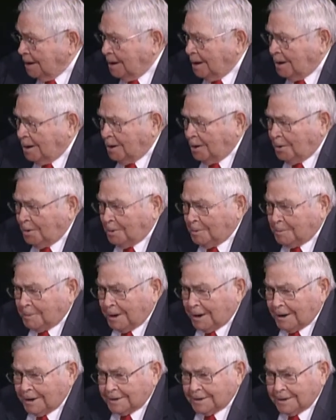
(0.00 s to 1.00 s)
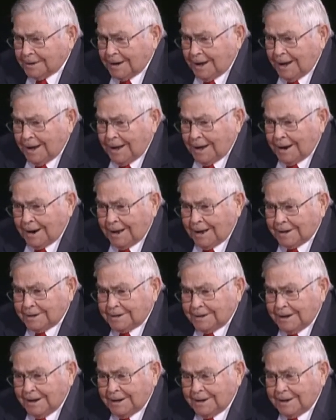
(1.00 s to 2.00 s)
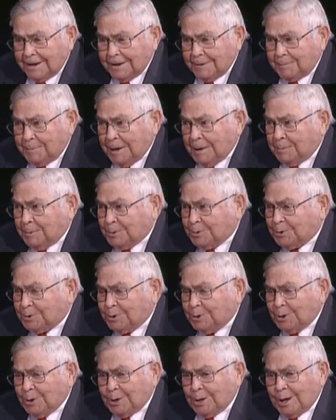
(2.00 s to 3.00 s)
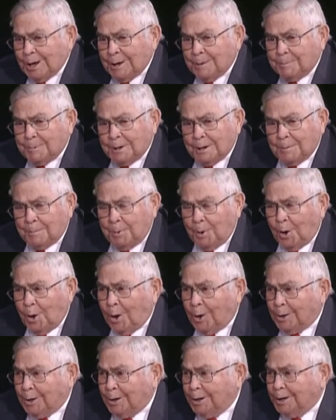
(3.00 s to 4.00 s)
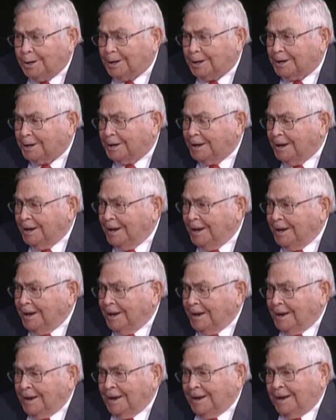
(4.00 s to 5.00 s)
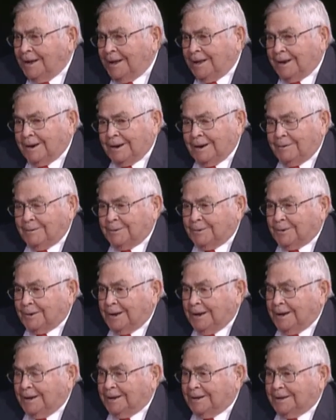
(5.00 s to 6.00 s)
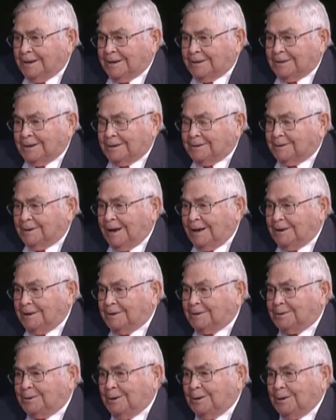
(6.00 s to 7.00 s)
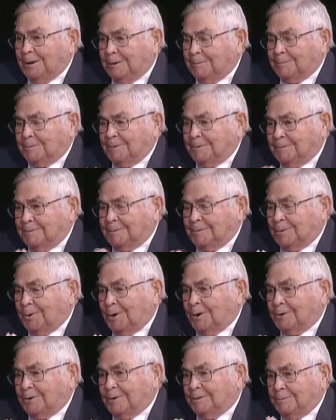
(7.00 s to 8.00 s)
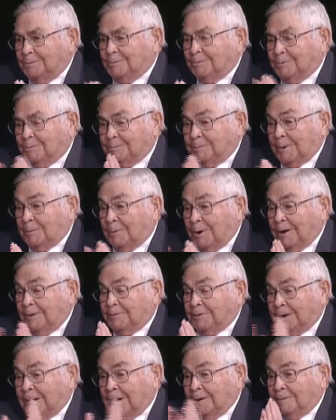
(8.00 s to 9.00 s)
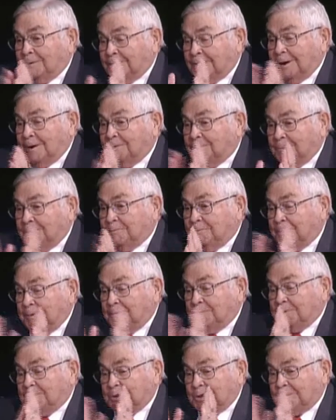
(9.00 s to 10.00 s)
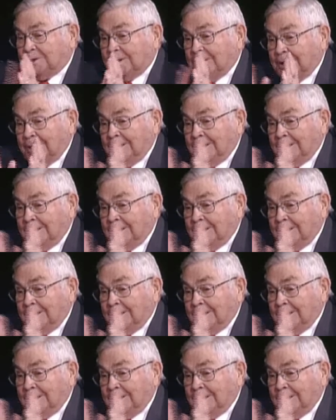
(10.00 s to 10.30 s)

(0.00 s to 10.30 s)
Oh my God, I tell you, people stood up and applauded and everything. And they stood up, Dorothy, my wife and I were there, and we were just,